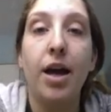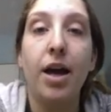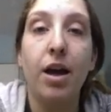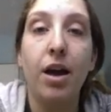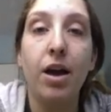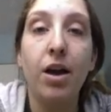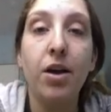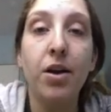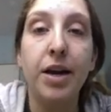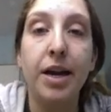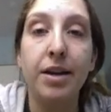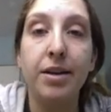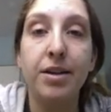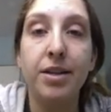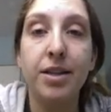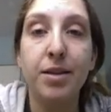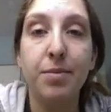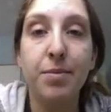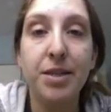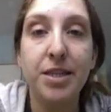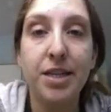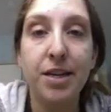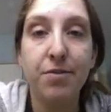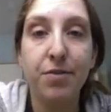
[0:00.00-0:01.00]
All right,
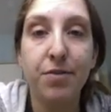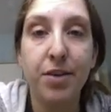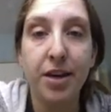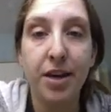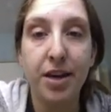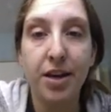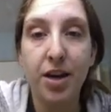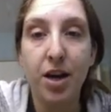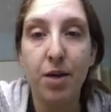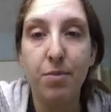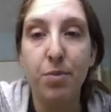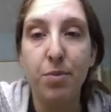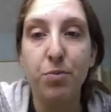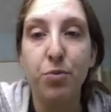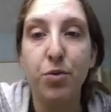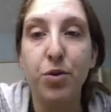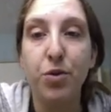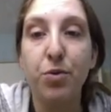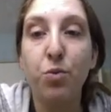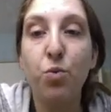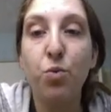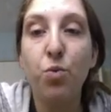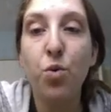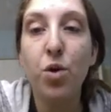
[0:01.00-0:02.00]
let me see if I can come up with
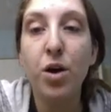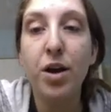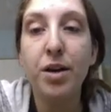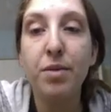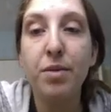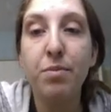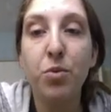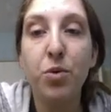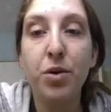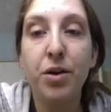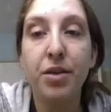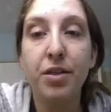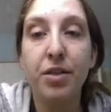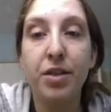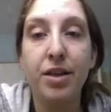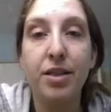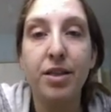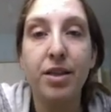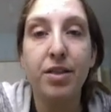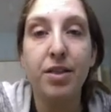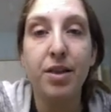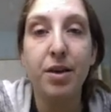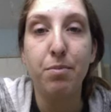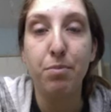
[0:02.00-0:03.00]
one more
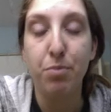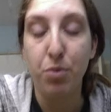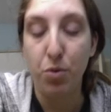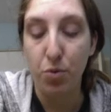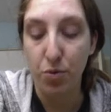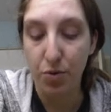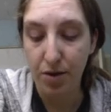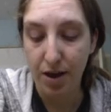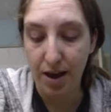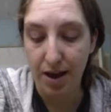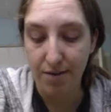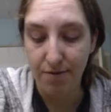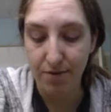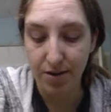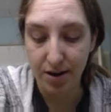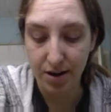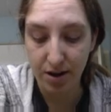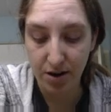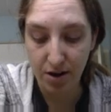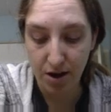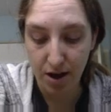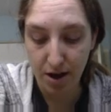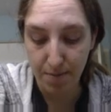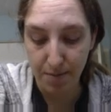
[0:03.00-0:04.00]
thing that they both have in
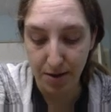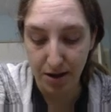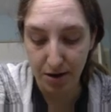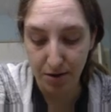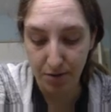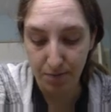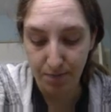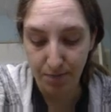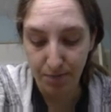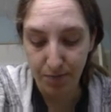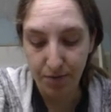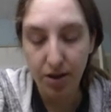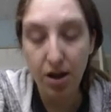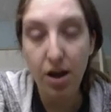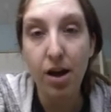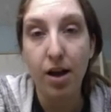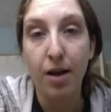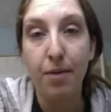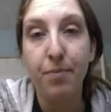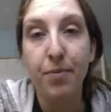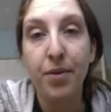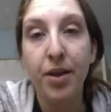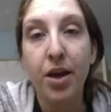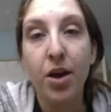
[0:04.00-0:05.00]
common.
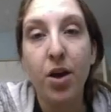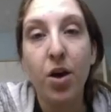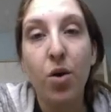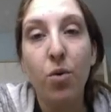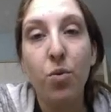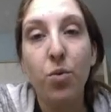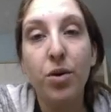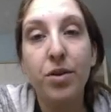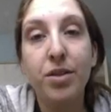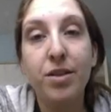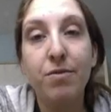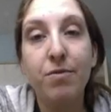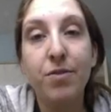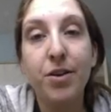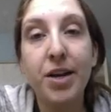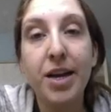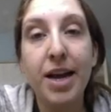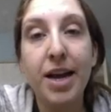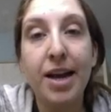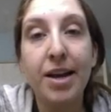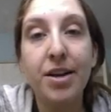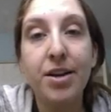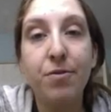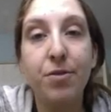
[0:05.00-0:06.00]
Well, at the
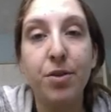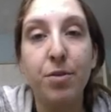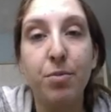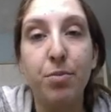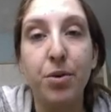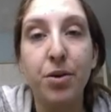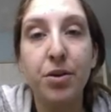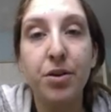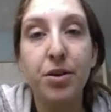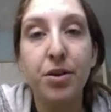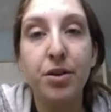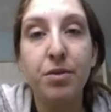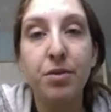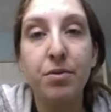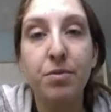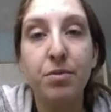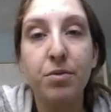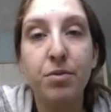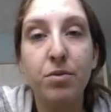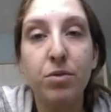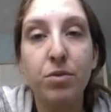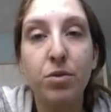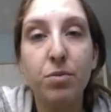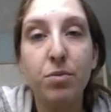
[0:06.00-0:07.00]
very end of the book,
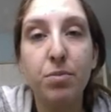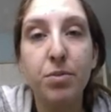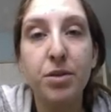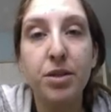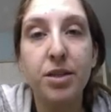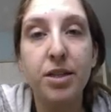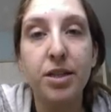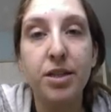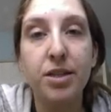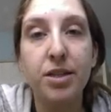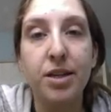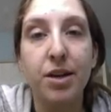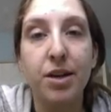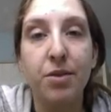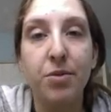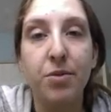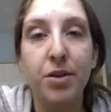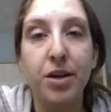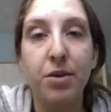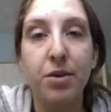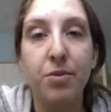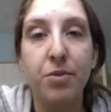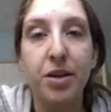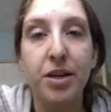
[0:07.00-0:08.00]
oops, that's not
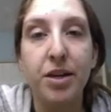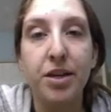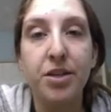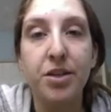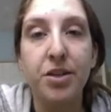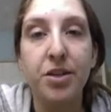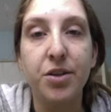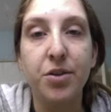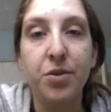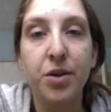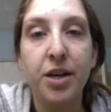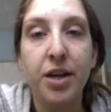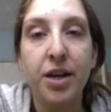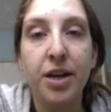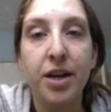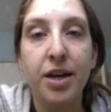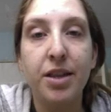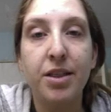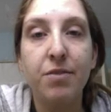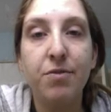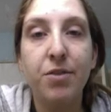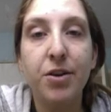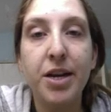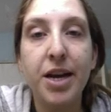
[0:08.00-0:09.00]
what I wanted to do. At
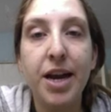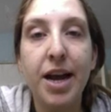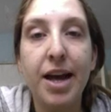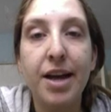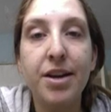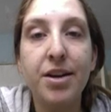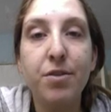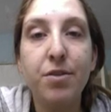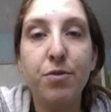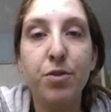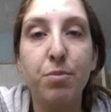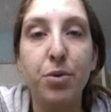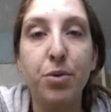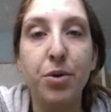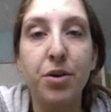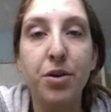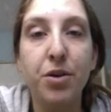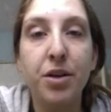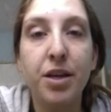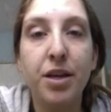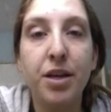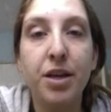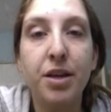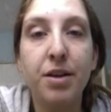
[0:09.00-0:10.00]
the very end of the
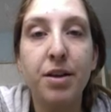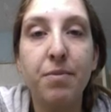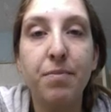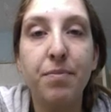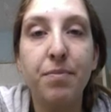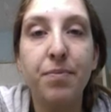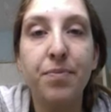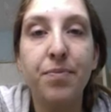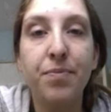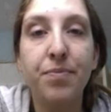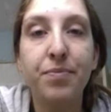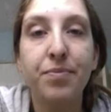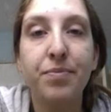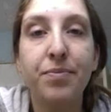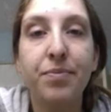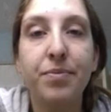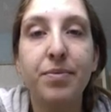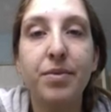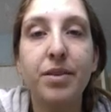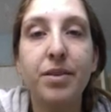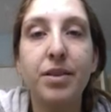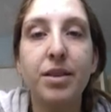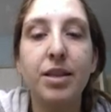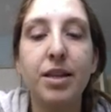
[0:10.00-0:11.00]
book,
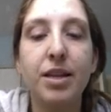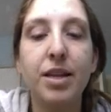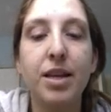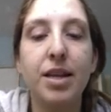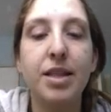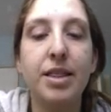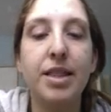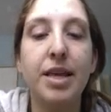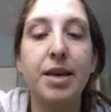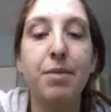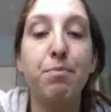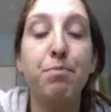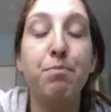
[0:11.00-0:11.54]
they